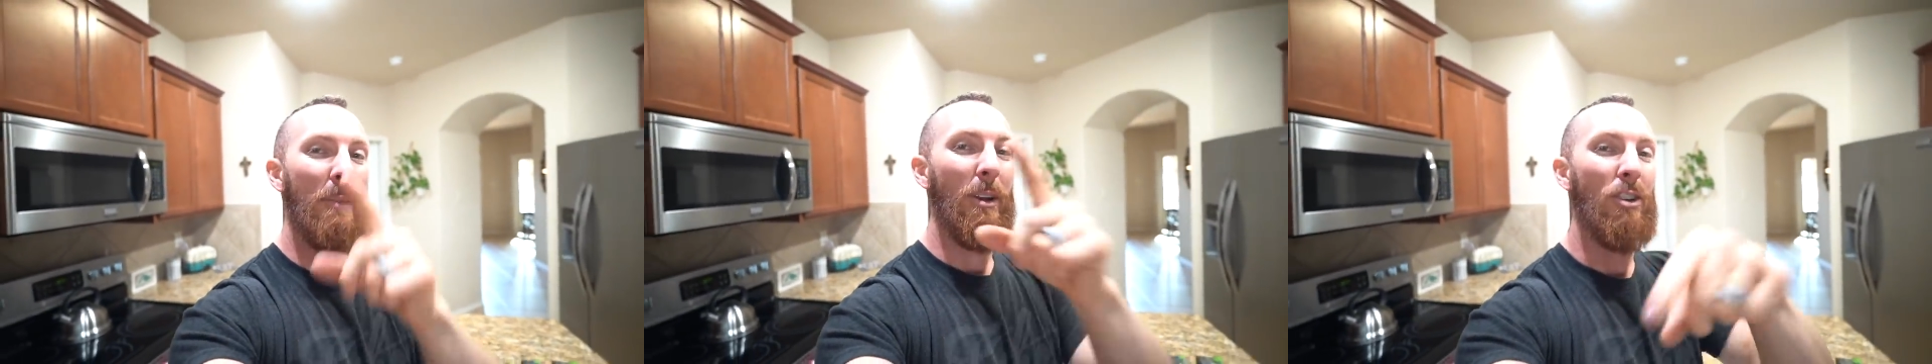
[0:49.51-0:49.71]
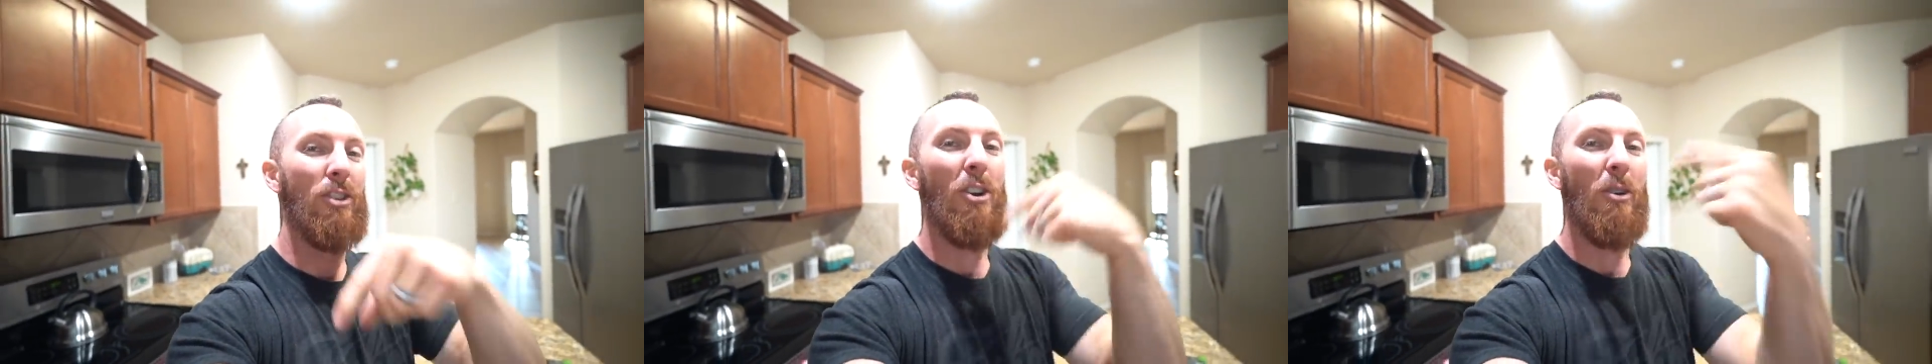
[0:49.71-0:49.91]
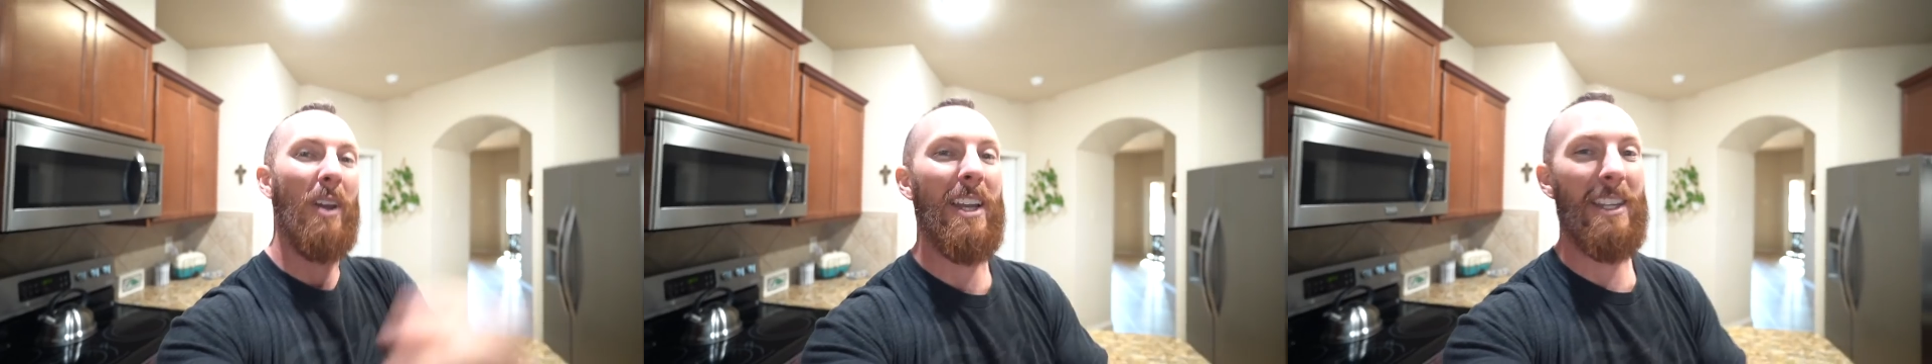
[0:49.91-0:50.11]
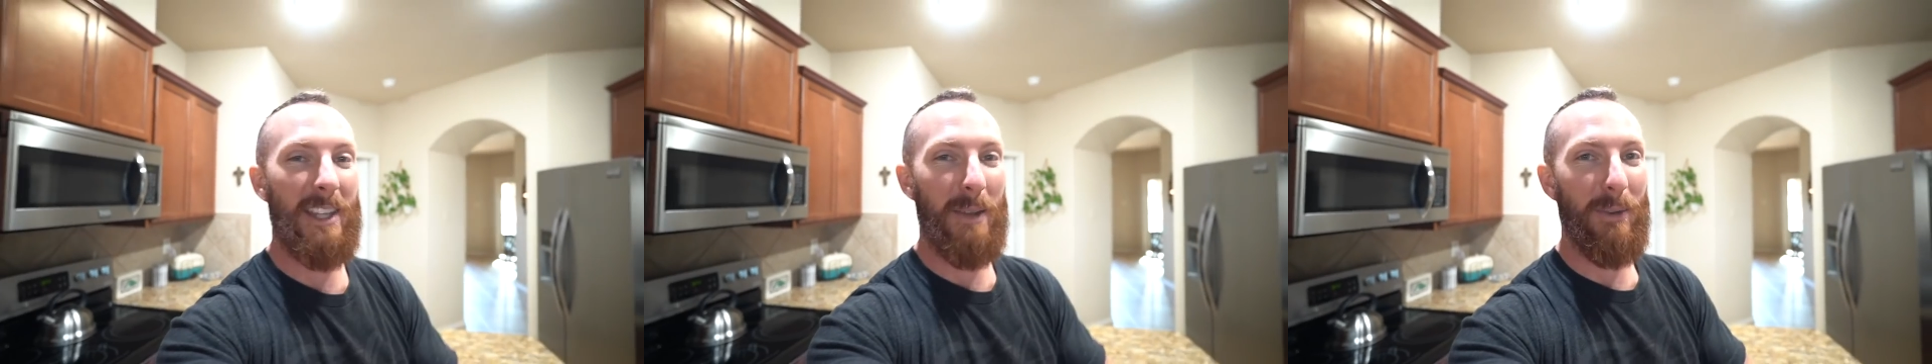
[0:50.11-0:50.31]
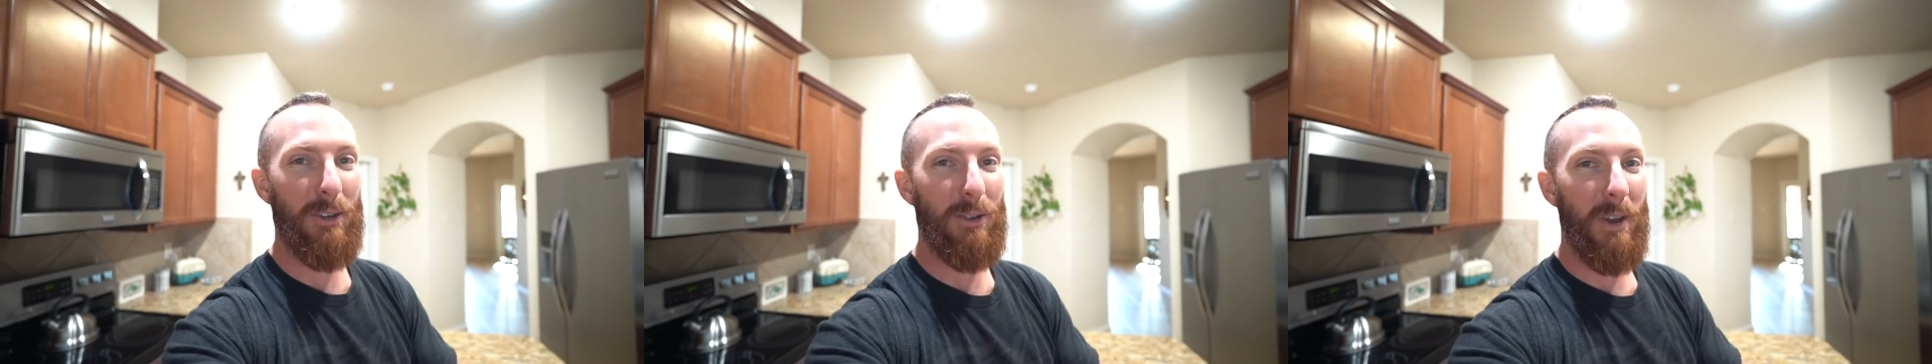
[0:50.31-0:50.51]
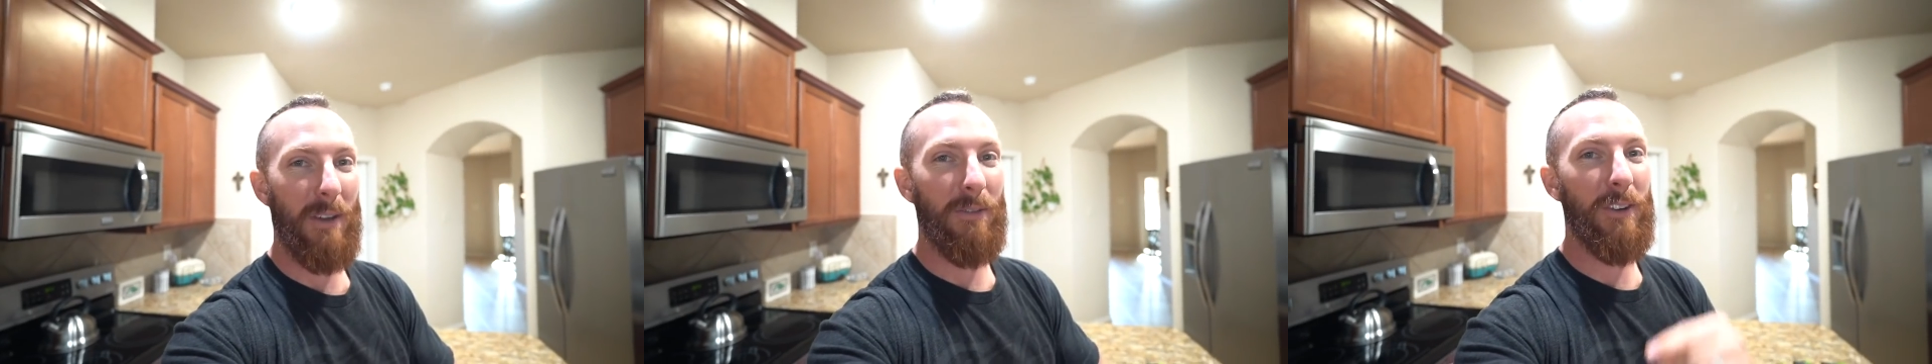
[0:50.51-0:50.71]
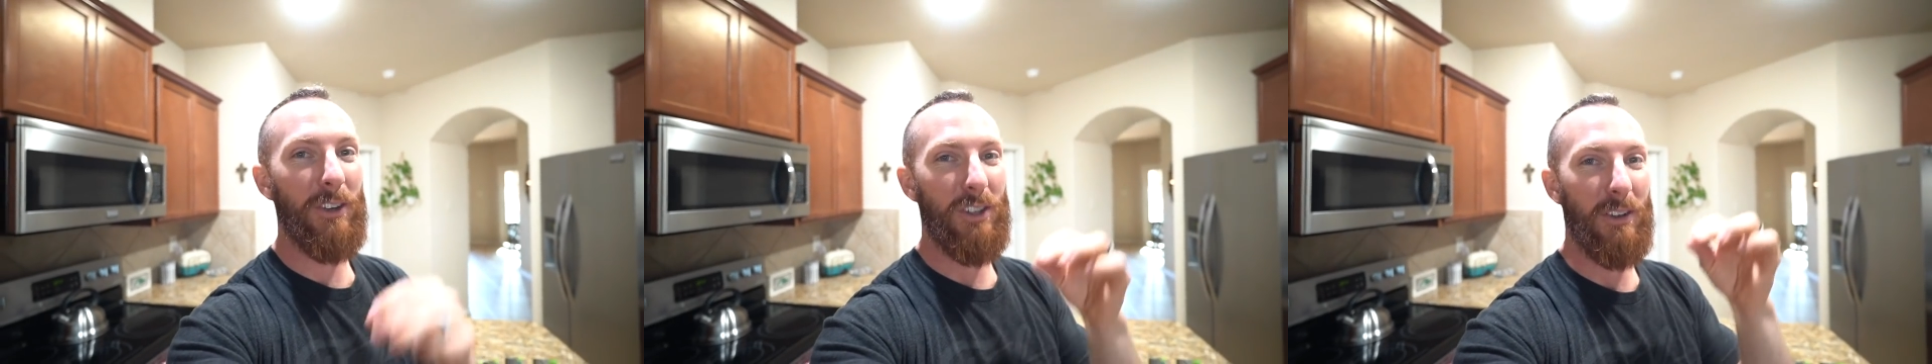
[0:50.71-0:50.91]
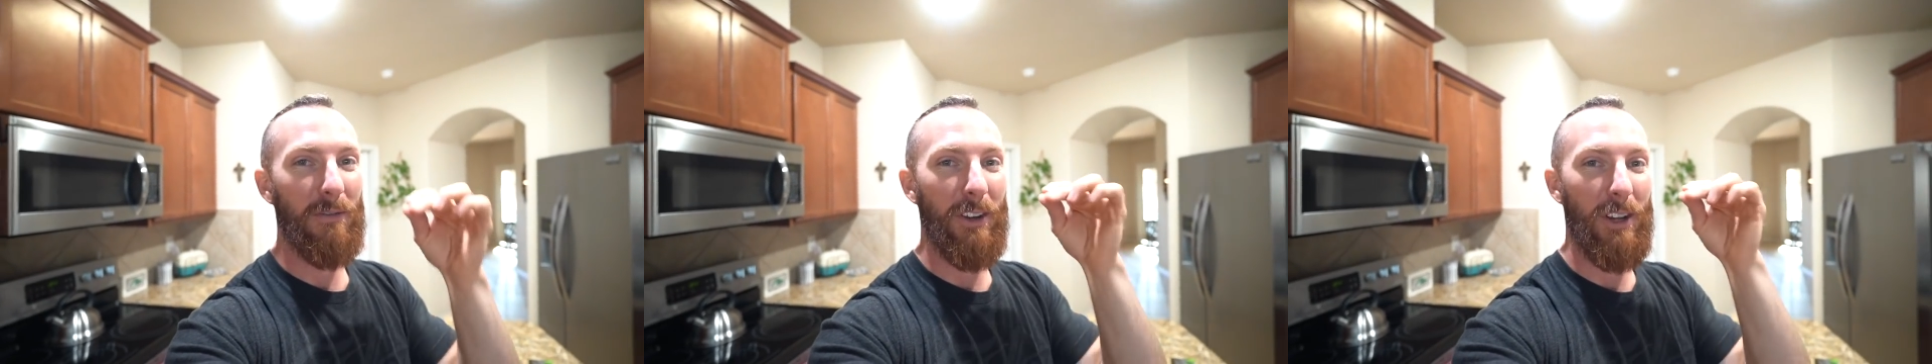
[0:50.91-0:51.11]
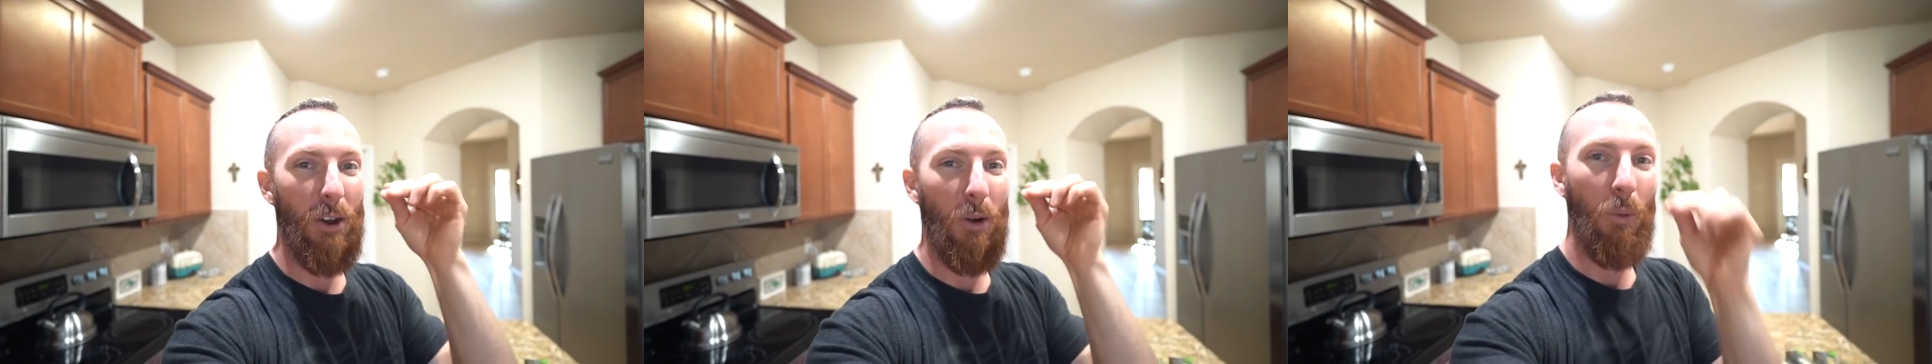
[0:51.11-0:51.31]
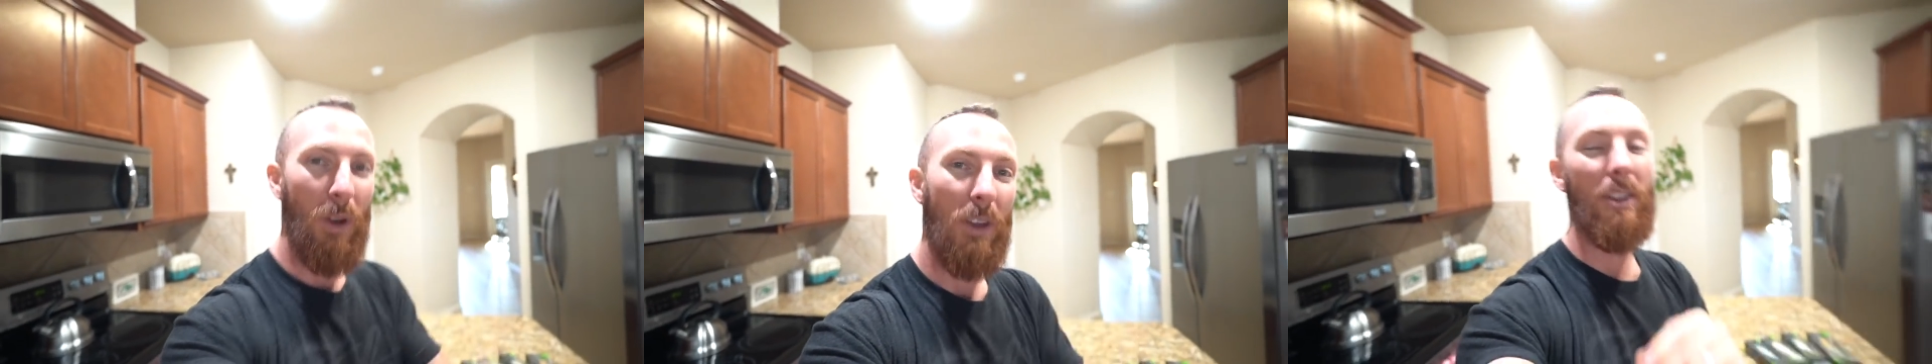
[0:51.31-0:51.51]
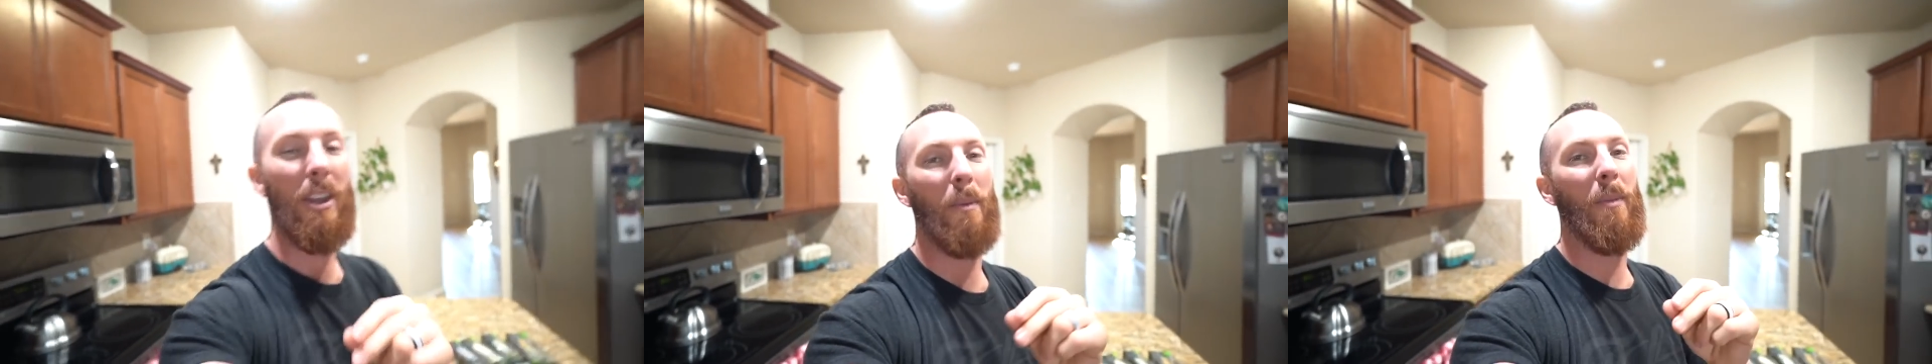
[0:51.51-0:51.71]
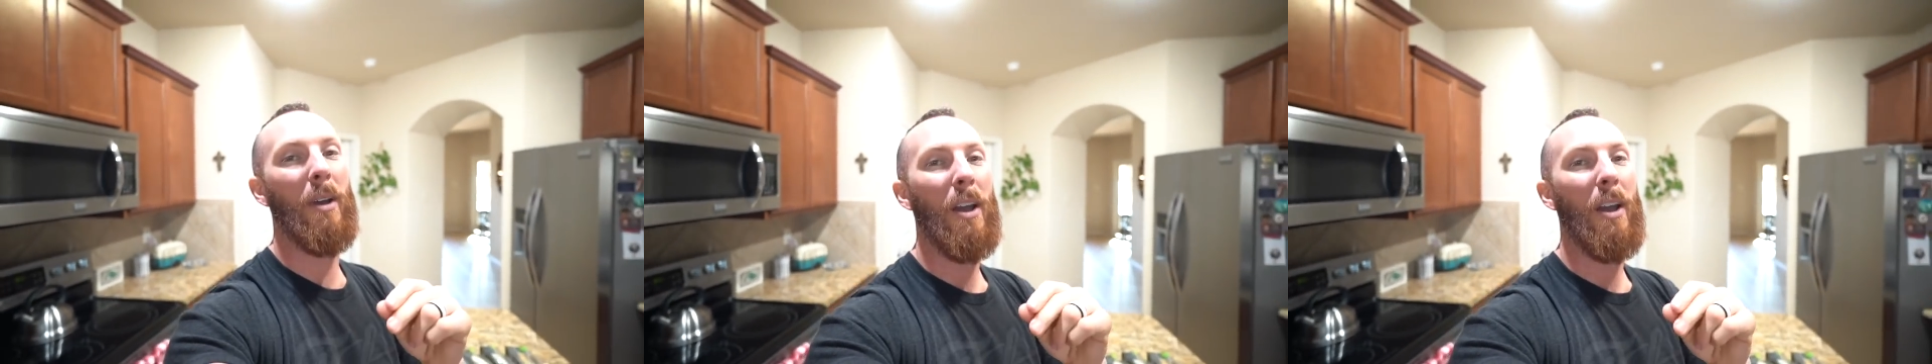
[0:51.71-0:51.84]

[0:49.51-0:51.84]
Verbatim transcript: I'm gonna showcase them and do a fishing video with them,